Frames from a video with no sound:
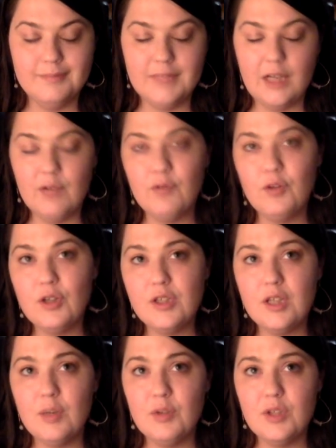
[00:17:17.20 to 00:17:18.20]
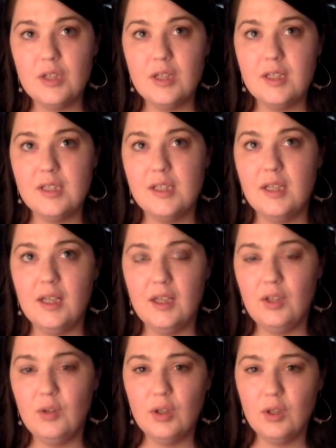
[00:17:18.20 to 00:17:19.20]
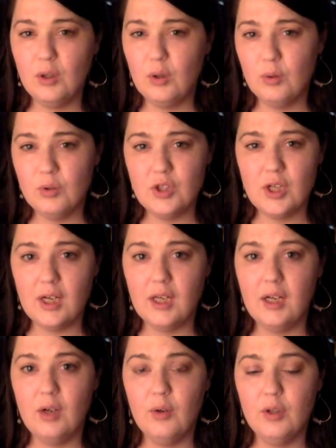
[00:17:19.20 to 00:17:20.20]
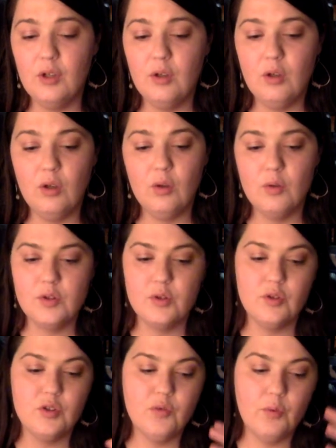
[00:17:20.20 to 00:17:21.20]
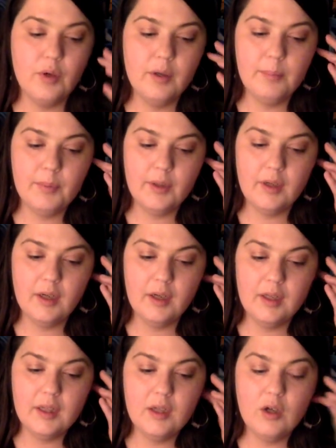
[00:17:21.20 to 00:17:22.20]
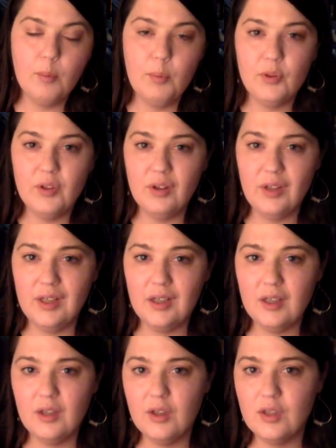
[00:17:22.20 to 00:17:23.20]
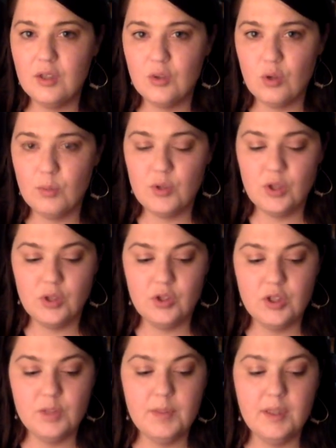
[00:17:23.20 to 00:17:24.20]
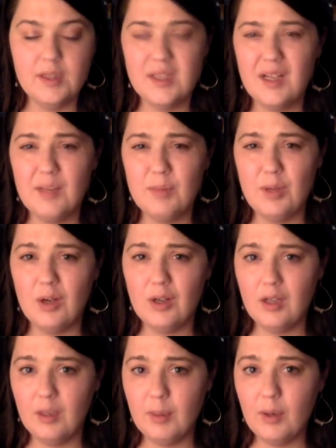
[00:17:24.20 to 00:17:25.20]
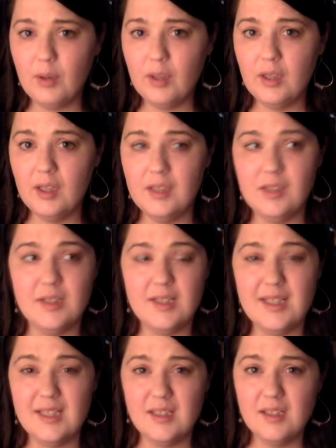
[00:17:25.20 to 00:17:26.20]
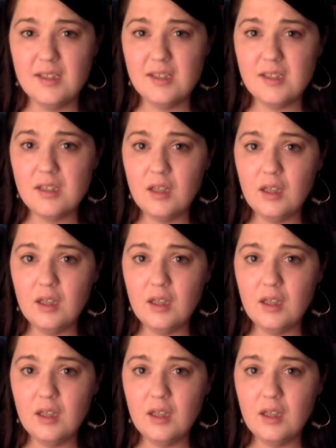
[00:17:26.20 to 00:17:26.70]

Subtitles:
at first I was just gonna say you can go check it out, like you can go search for it, but I think I'll put the link in the description just because I am talking about it and it does exist.